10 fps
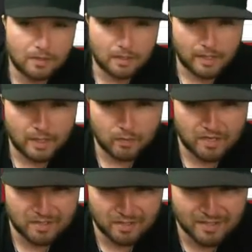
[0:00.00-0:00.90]

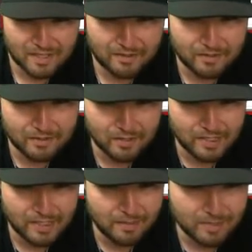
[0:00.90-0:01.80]
Hanwha looks like they're starting to
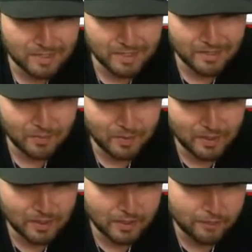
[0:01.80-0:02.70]
heat up just a little
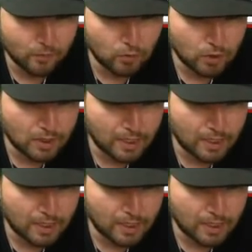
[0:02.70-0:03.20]
bit. If you look at